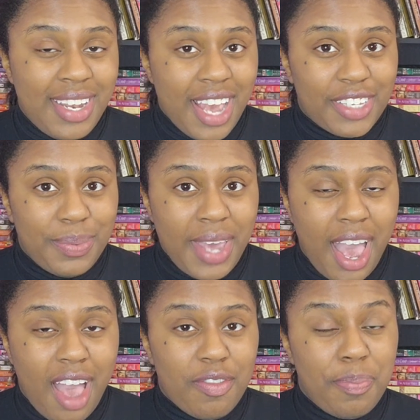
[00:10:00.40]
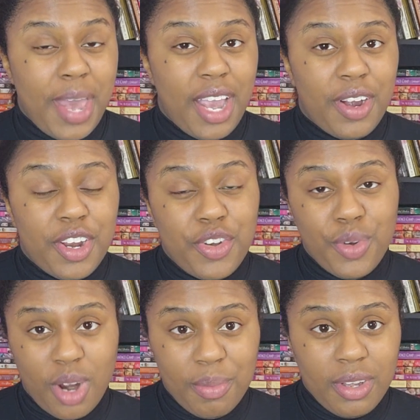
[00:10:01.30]
next we have
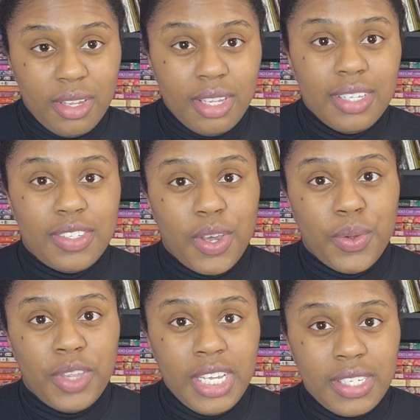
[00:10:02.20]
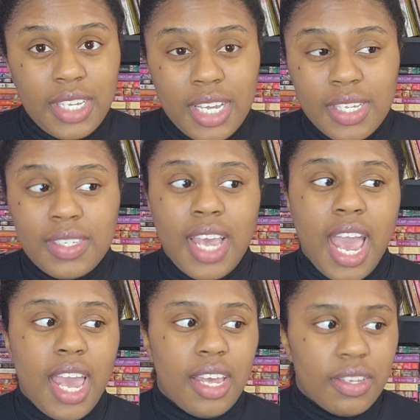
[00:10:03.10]
Paranormal. So this is
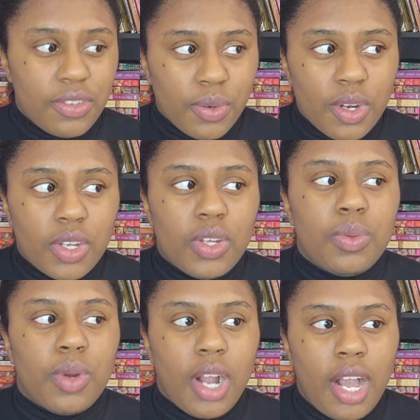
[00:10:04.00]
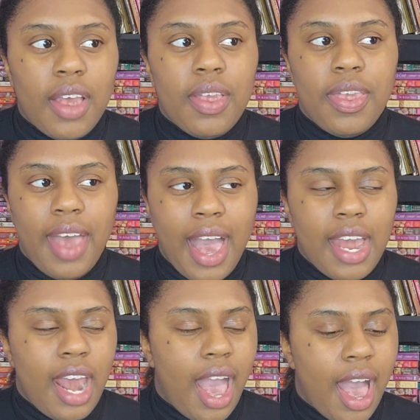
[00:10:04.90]
a historical work
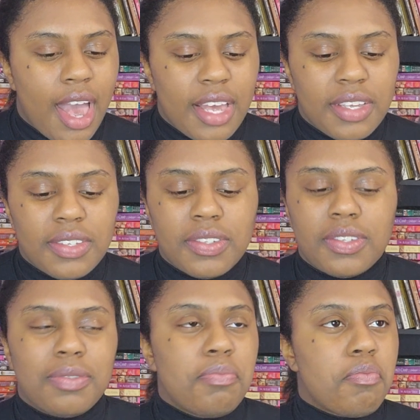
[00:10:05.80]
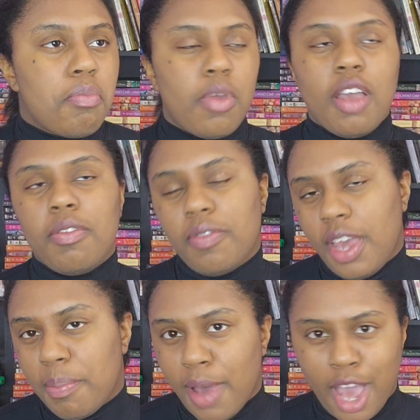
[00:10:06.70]
that has
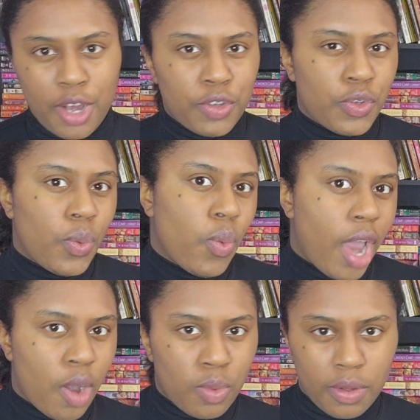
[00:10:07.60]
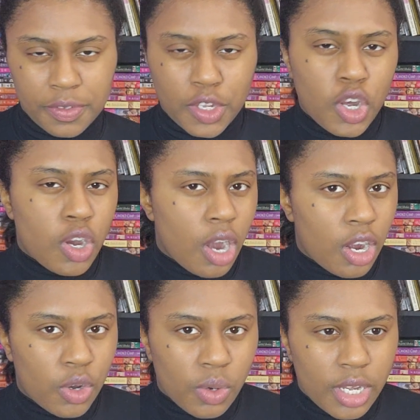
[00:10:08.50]
vampires, werewolves,
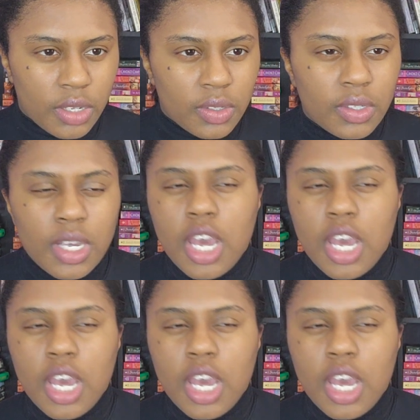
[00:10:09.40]
gargoyles.